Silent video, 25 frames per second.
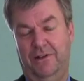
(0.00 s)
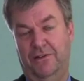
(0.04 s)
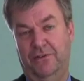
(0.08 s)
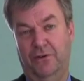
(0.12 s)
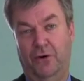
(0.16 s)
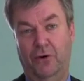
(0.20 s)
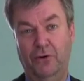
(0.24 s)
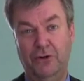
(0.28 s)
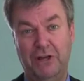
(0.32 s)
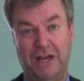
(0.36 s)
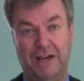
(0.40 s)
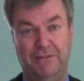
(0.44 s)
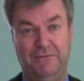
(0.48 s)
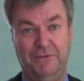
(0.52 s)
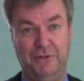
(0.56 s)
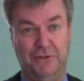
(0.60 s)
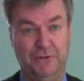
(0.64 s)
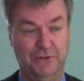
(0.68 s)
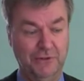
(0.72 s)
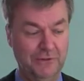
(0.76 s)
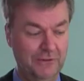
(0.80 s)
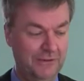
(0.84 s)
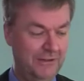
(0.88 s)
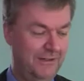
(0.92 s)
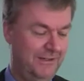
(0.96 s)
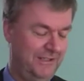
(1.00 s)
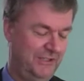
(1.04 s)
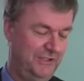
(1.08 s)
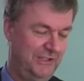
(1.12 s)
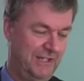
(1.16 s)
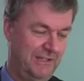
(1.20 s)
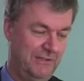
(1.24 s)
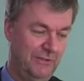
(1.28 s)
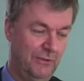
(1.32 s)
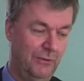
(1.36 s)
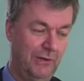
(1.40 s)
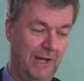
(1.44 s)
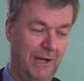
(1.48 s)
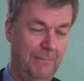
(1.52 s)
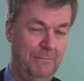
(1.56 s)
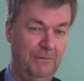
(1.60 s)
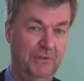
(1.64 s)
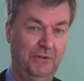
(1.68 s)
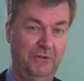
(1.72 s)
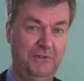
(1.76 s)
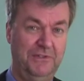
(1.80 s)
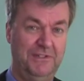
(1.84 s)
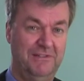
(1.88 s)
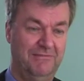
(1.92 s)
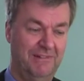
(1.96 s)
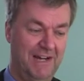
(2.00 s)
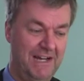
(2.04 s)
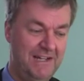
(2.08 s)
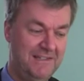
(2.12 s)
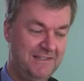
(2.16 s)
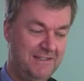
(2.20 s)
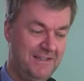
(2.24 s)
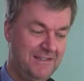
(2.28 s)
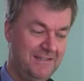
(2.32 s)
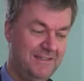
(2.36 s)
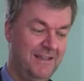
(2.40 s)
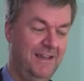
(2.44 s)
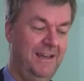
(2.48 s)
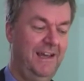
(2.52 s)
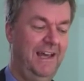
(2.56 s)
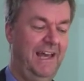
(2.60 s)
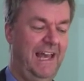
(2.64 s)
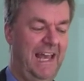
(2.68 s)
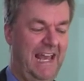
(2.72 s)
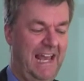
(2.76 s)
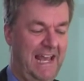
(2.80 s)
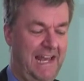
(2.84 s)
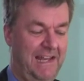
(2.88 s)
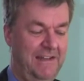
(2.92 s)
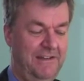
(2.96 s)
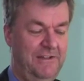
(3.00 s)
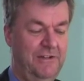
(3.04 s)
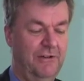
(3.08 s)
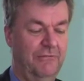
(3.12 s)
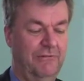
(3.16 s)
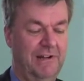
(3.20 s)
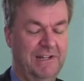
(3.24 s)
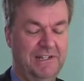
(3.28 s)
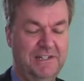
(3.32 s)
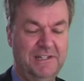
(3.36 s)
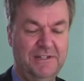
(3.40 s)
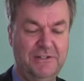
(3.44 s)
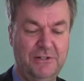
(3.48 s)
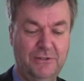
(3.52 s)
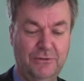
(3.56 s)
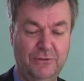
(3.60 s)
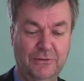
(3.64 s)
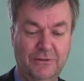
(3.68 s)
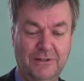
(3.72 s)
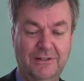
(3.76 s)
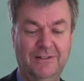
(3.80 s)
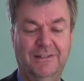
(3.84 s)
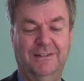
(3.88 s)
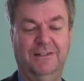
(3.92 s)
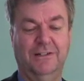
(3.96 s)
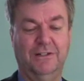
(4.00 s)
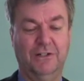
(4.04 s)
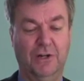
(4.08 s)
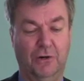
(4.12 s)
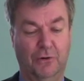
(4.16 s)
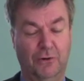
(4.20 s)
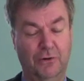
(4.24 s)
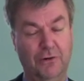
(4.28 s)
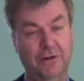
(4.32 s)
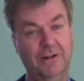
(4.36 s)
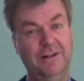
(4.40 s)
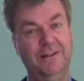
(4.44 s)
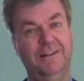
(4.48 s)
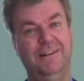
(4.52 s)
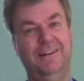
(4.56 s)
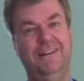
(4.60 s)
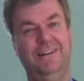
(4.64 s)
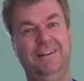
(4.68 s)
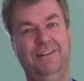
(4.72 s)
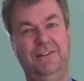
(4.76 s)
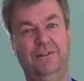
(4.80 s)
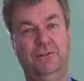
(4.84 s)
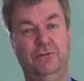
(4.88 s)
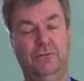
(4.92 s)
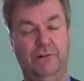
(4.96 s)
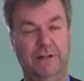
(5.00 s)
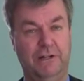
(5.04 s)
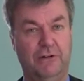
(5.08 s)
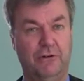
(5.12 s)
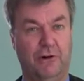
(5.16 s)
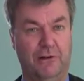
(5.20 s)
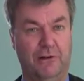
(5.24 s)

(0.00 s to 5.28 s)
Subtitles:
all you have to do, just hook up those devices and you're ready to go to record